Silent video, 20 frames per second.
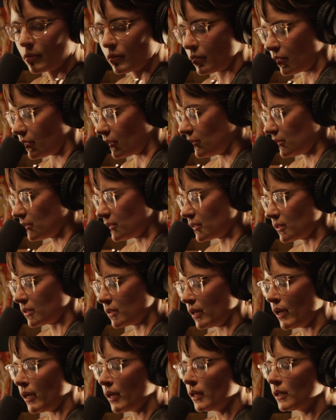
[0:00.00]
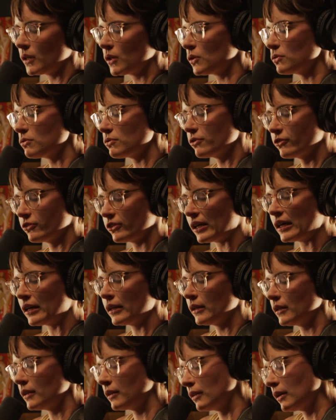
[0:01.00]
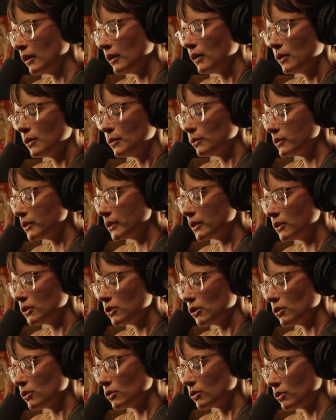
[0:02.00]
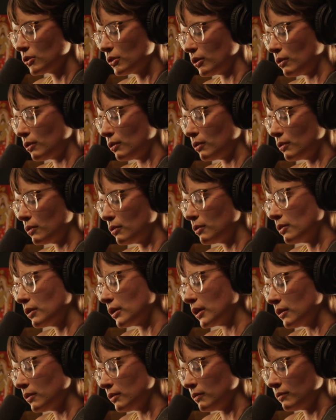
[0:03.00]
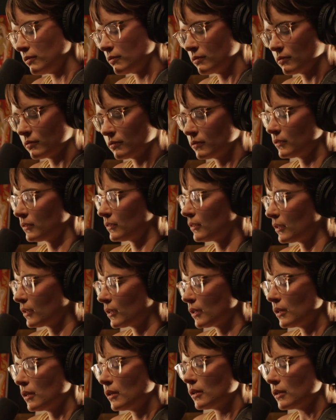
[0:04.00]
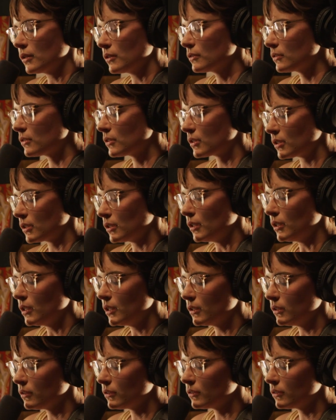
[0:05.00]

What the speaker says: This ain't a fight, we're just talking. You'll see your